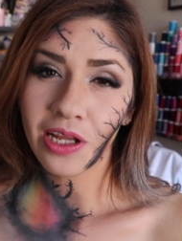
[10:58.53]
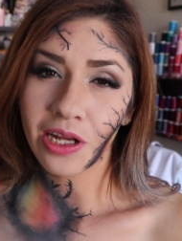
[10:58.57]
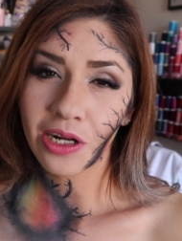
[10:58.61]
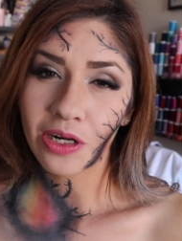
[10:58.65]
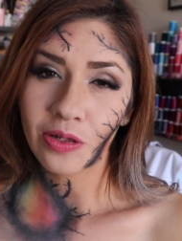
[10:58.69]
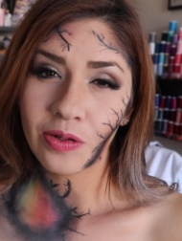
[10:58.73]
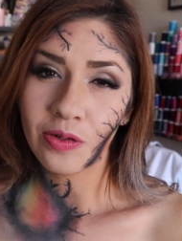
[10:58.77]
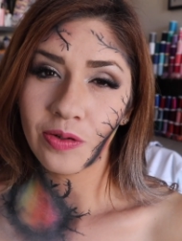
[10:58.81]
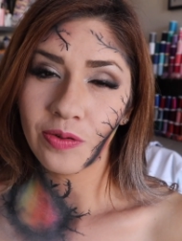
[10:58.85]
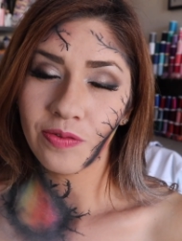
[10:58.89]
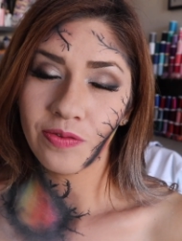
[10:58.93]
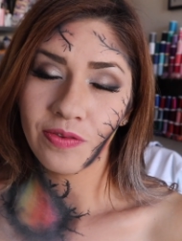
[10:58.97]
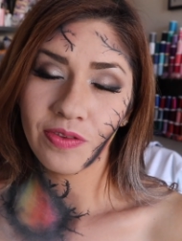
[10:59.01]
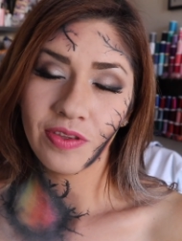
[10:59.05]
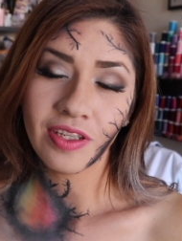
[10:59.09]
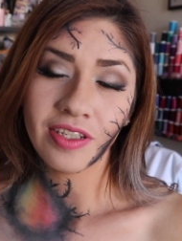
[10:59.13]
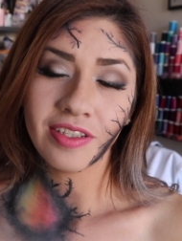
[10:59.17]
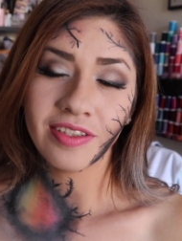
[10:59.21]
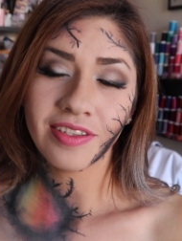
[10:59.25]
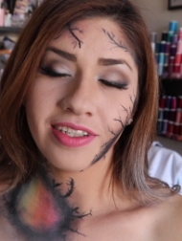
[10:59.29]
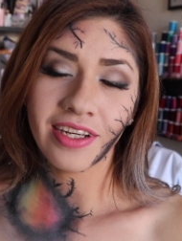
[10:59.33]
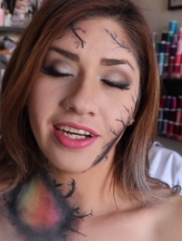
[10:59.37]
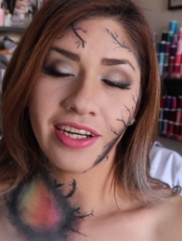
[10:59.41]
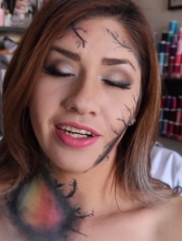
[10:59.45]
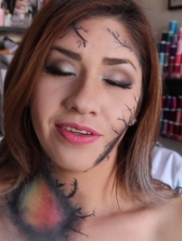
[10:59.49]
lot of
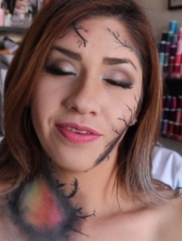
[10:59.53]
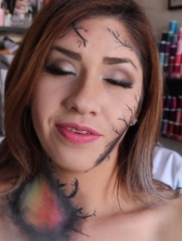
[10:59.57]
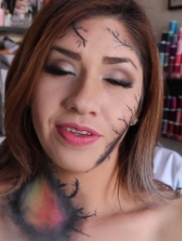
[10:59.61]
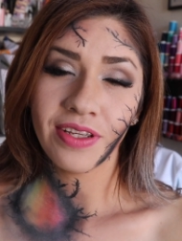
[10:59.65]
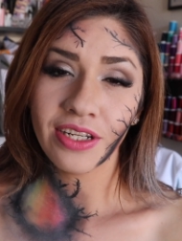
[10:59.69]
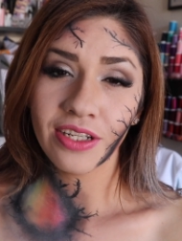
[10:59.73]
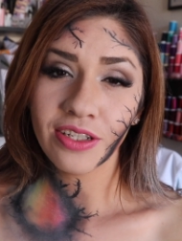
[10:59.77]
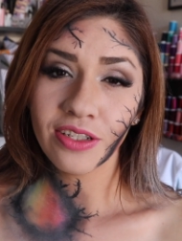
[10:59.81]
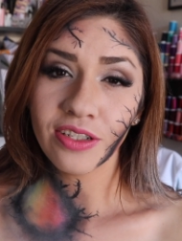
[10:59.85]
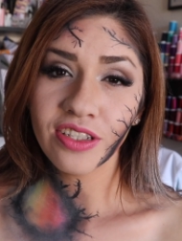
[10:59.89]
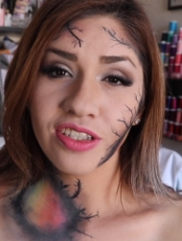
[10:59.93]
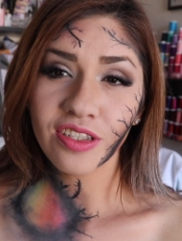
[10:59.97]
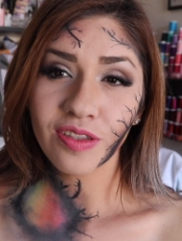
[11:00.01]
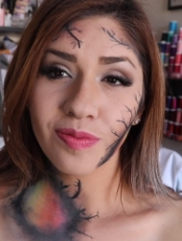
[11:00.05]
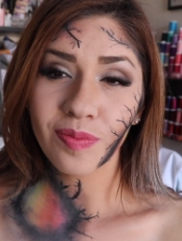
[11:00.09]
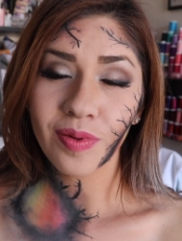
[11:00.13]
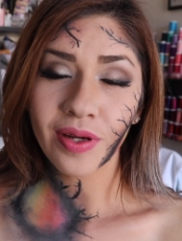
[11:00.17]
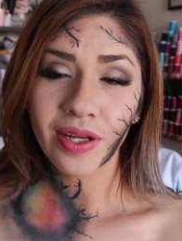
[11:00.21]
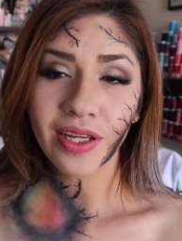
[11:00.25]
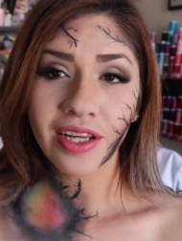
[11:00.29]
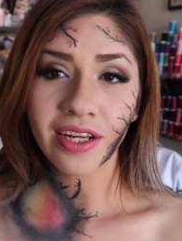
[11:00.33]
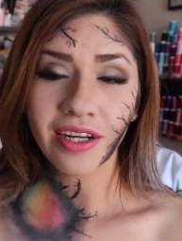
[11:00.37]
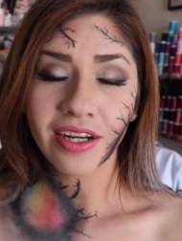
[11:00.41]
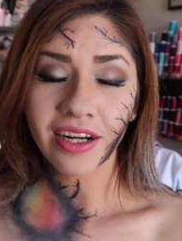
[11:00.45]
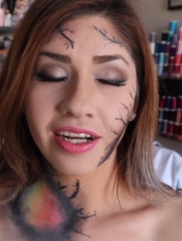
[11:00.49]
these kind of videos,
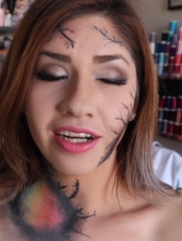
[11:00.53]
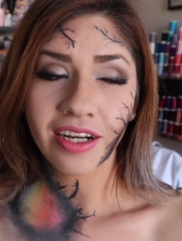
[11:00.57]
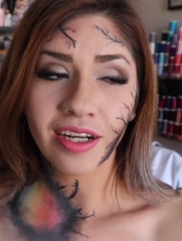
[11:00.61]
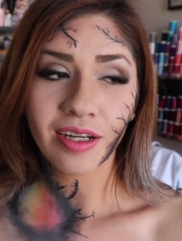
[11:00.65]
but